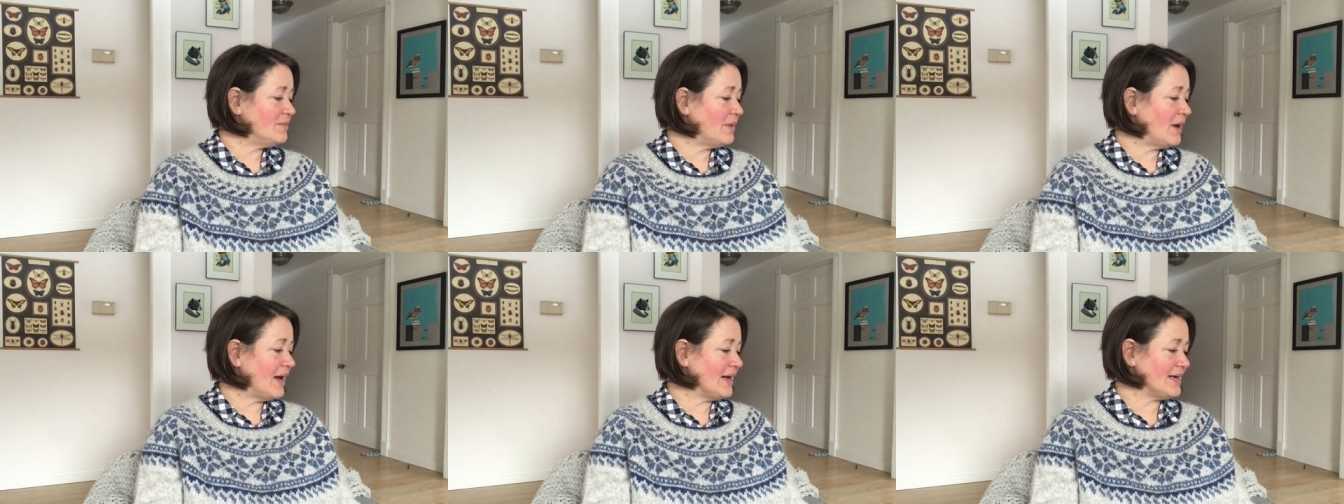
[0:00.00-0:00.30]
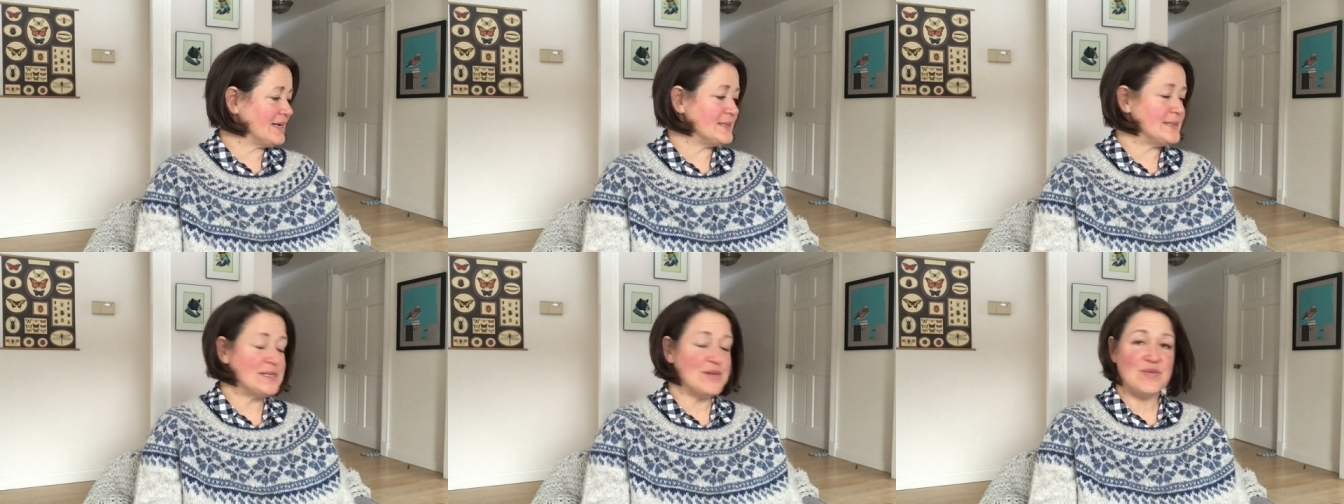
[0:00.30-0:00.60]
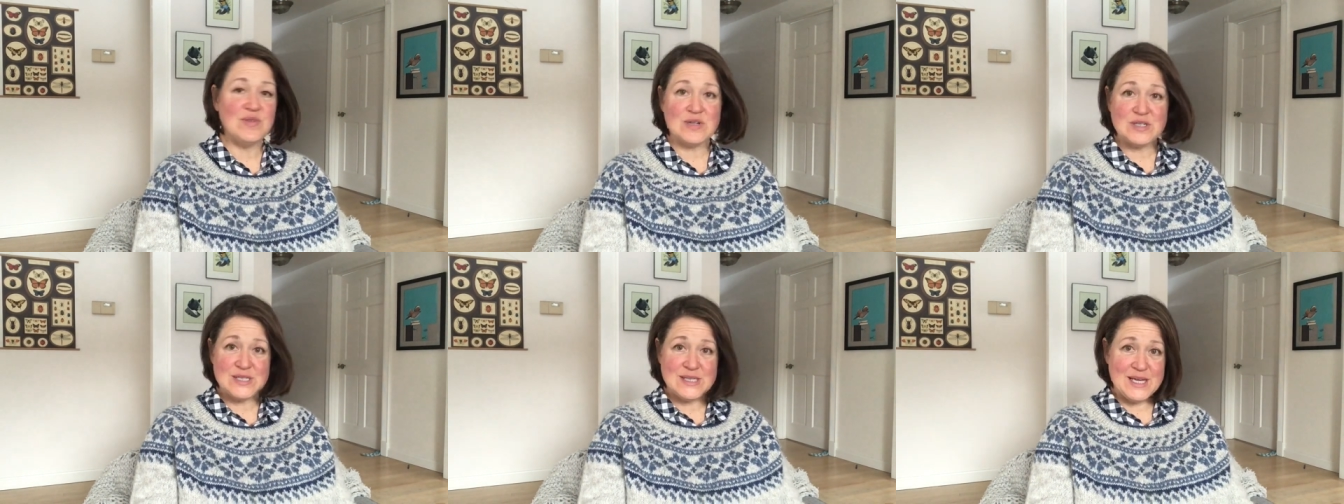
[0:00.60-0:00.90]
I guess the
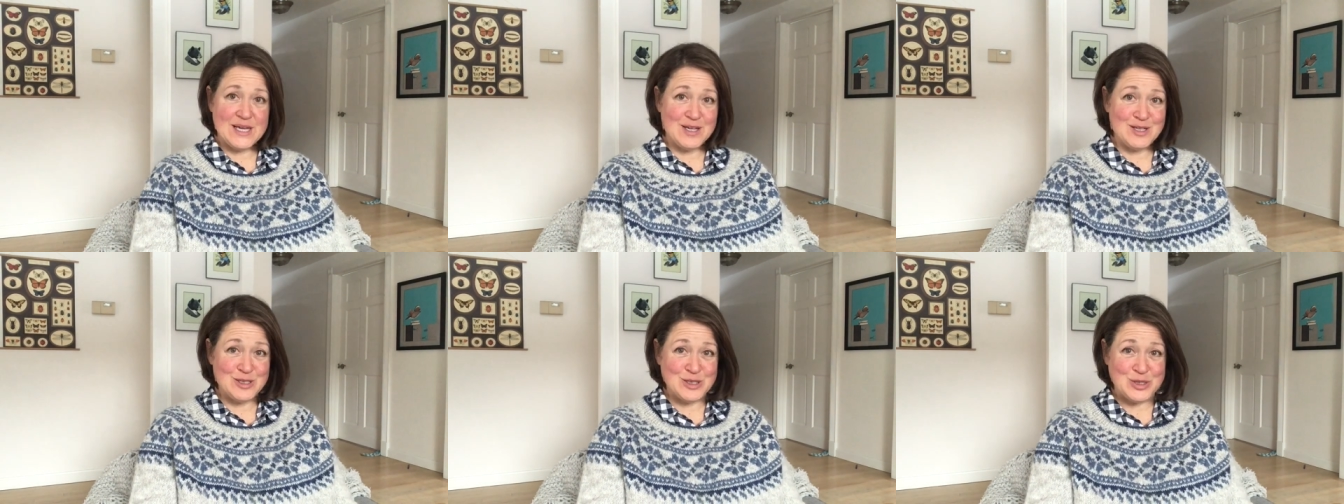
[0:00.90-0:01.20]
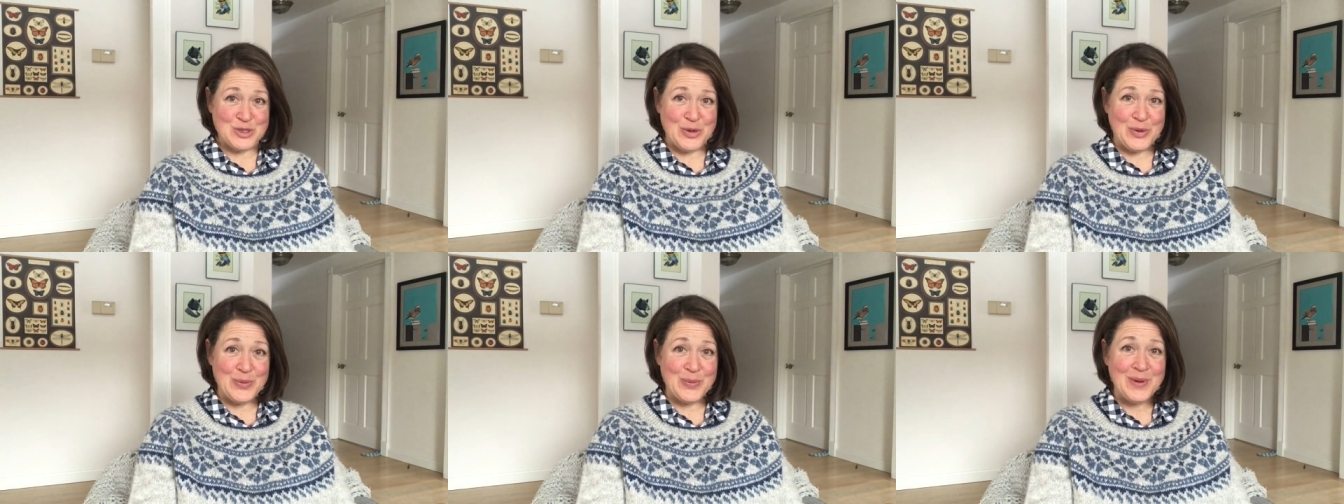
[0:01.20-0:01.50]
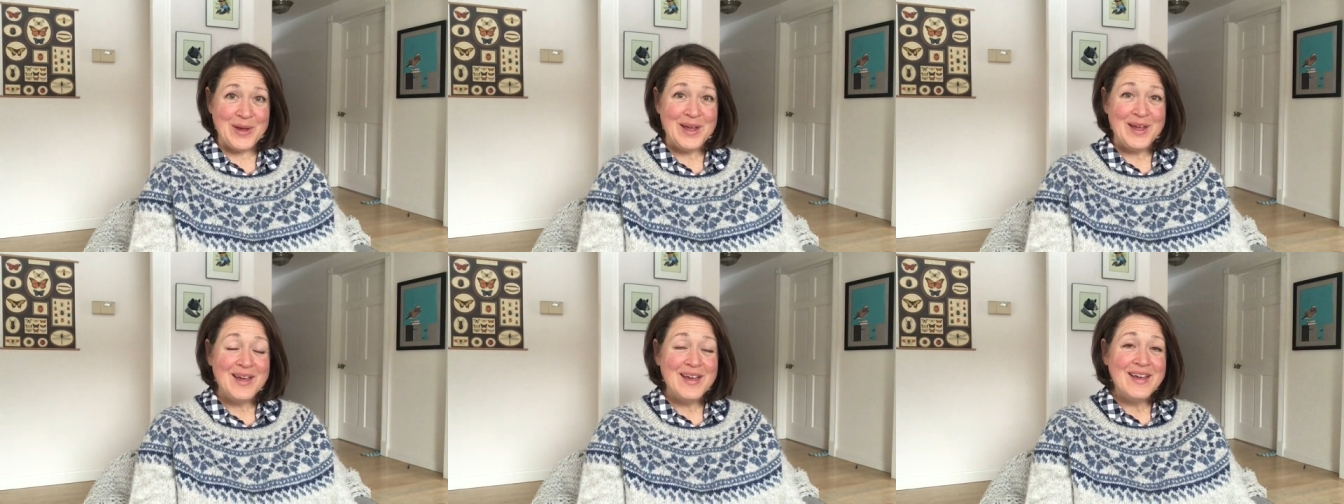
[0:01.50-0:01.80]
first thing I'll show
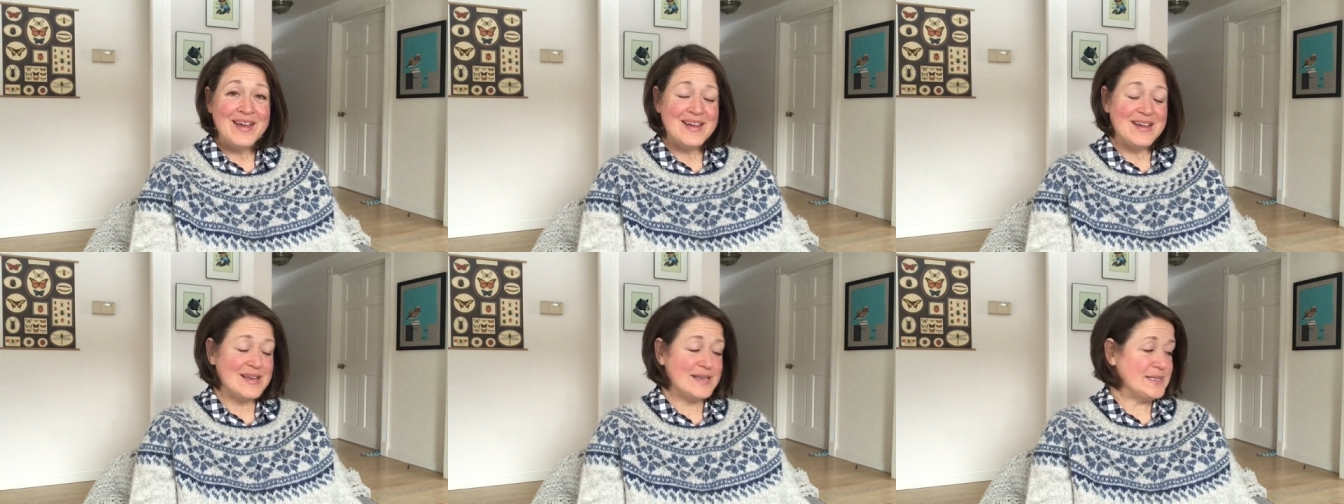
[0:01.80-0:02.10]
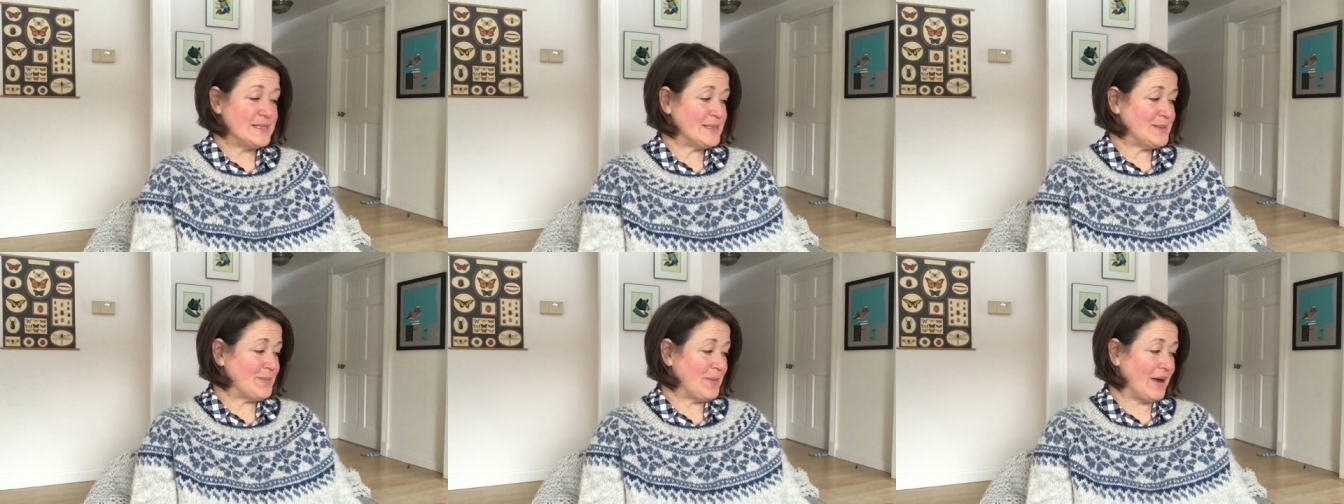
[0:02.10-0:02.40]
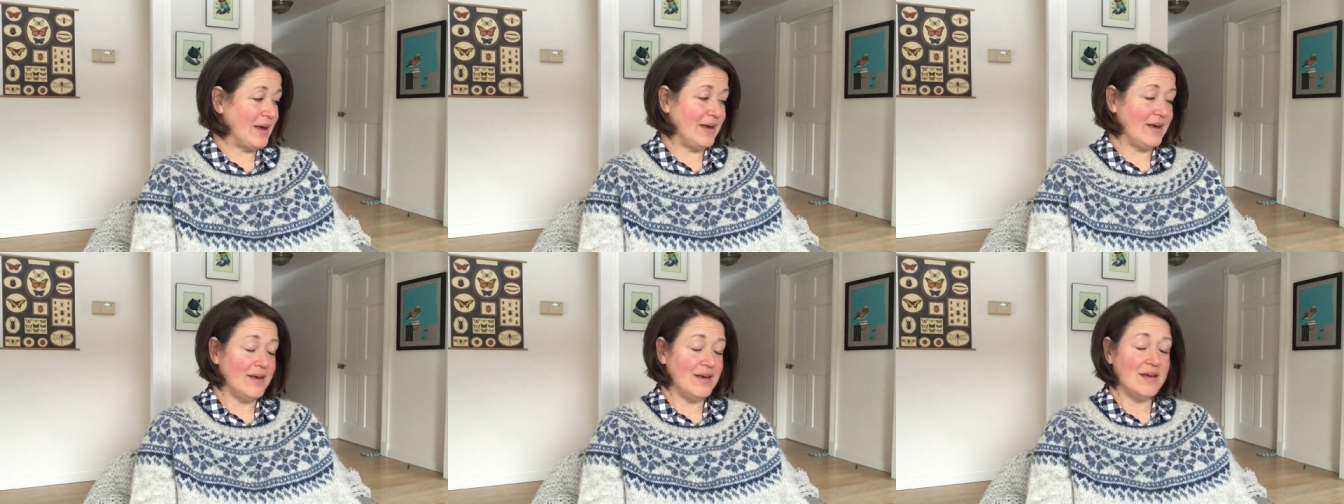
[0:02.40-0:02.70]
is
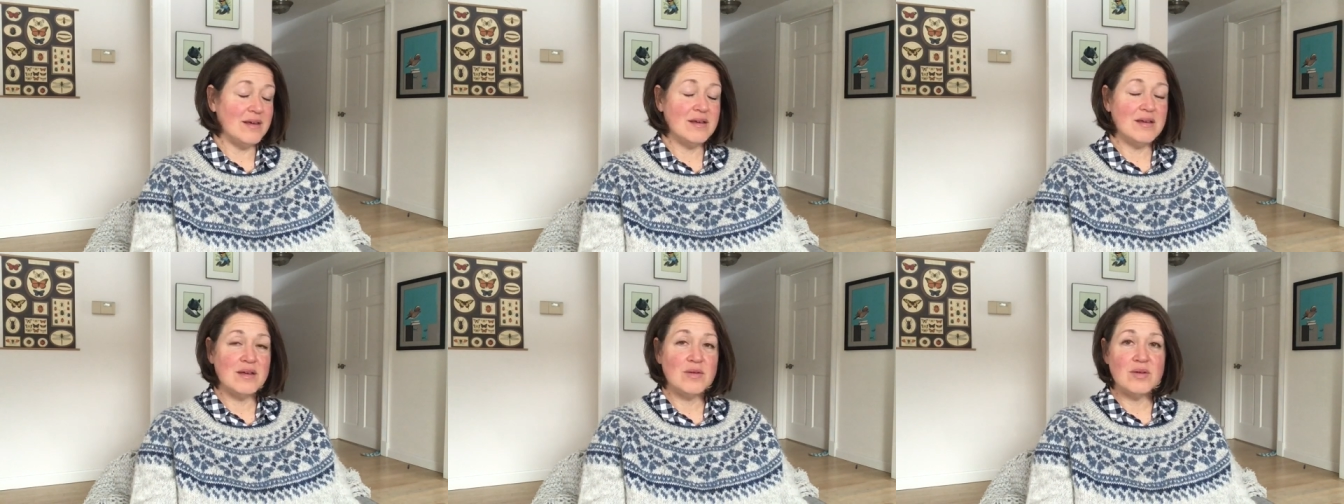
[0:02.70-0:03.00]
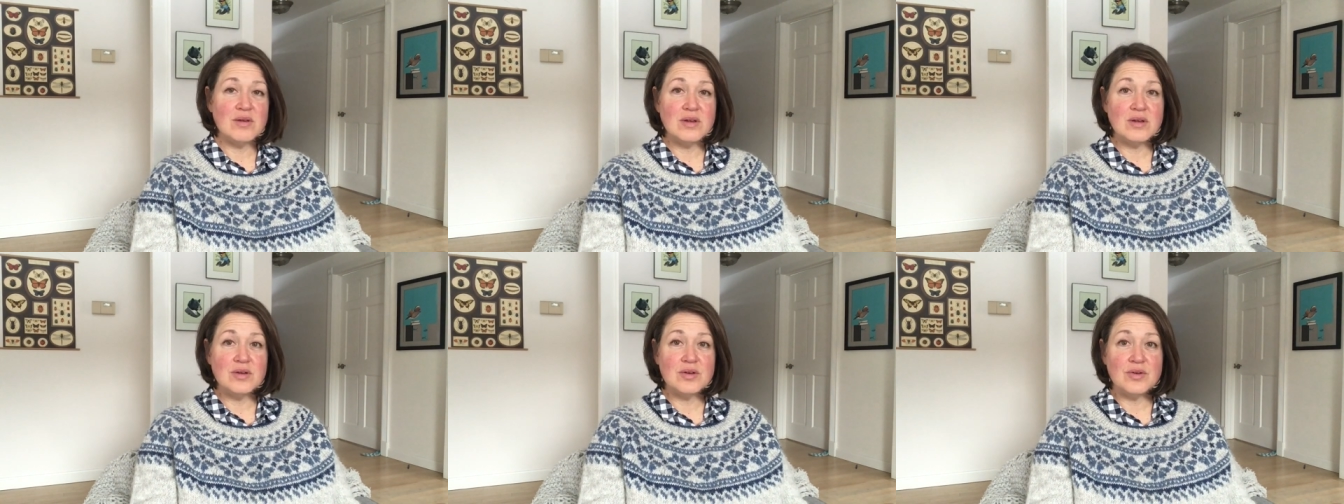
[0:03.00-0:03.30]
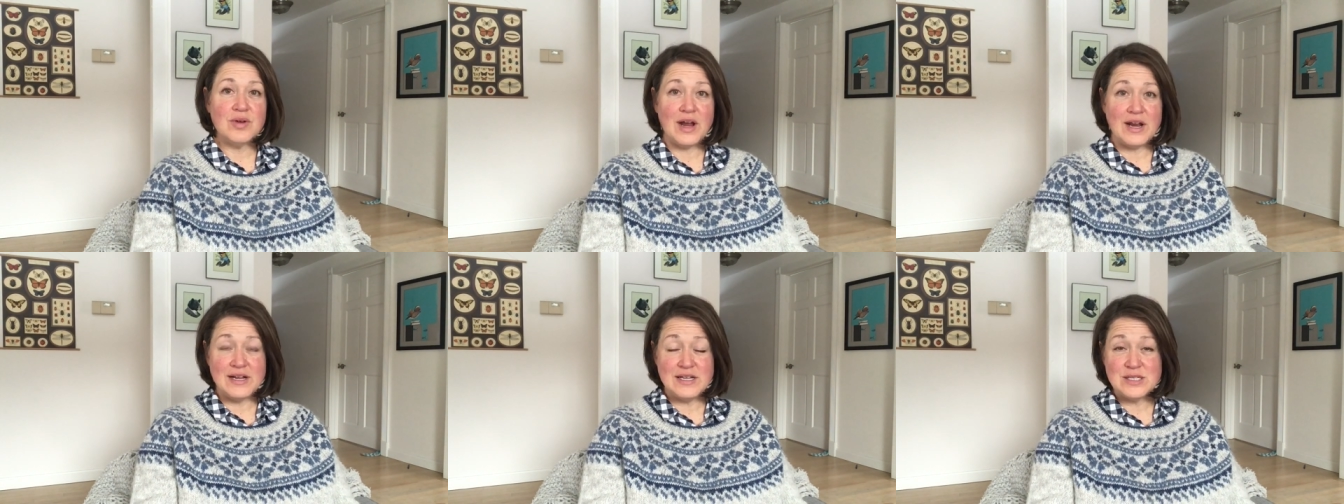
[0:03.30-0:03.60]
my
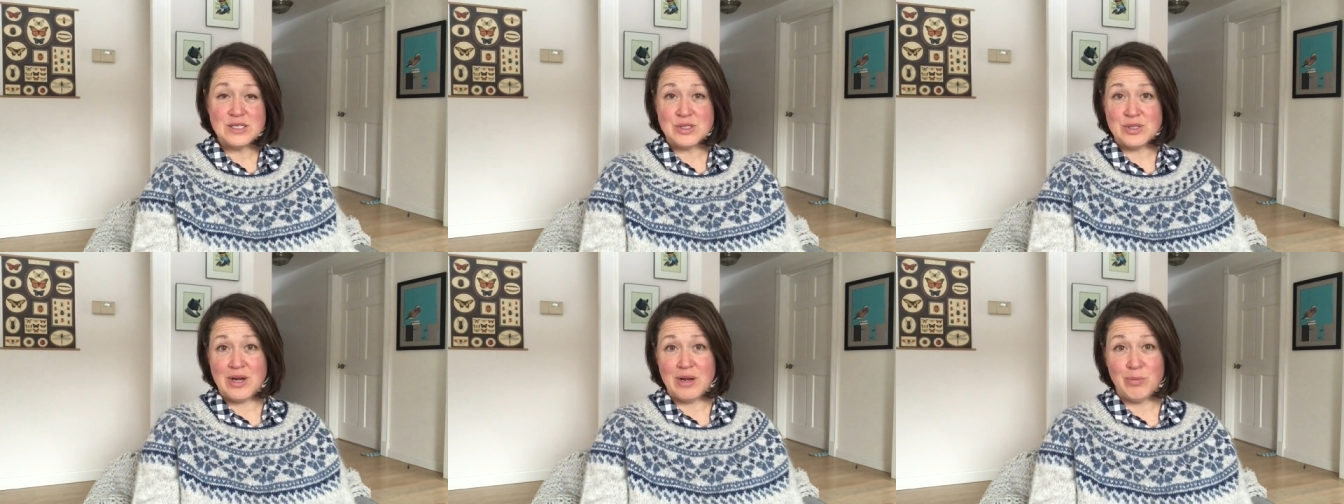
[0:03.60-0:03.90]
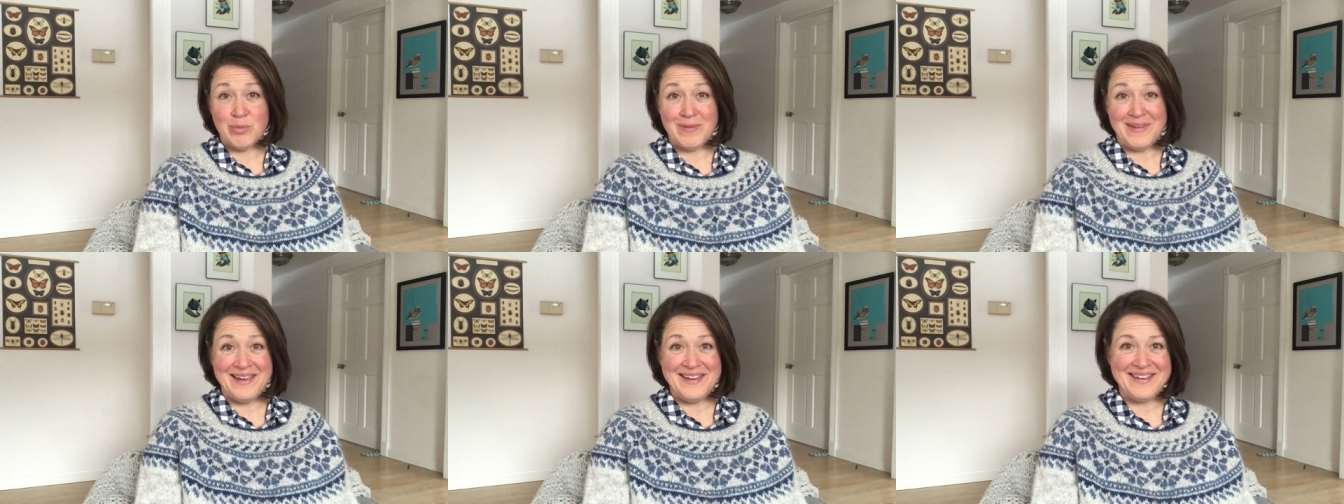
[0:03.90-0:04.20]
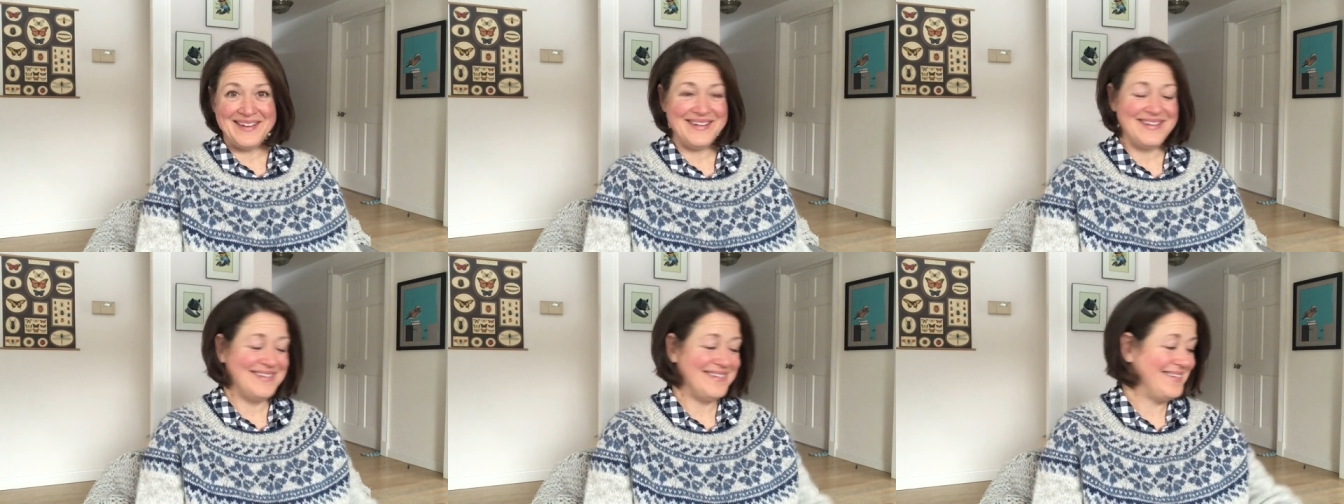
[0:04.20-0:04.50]
granny stripe
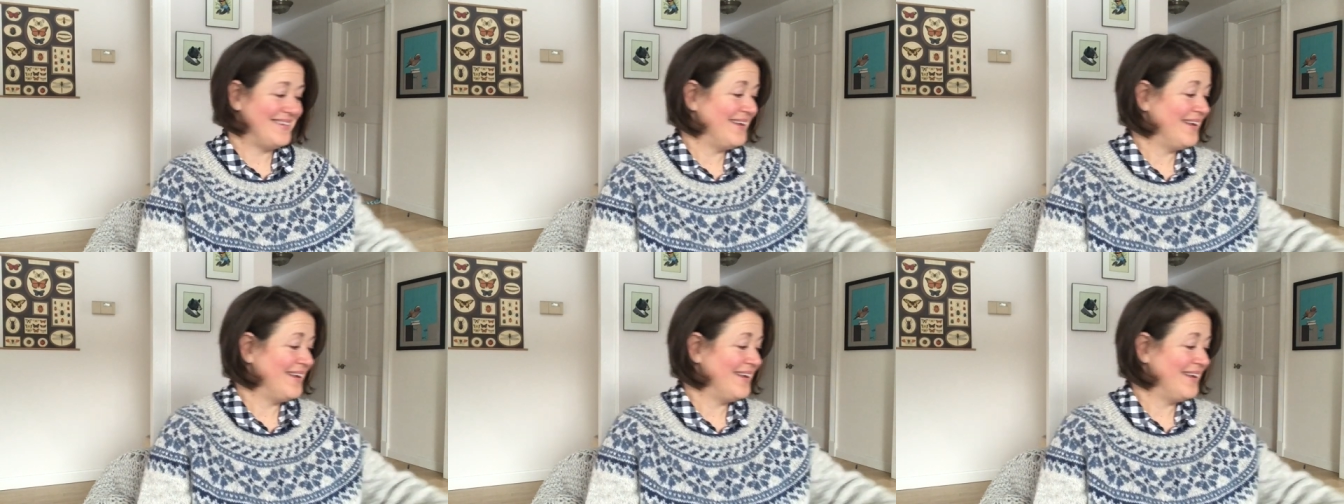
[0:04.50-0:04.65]
blanket.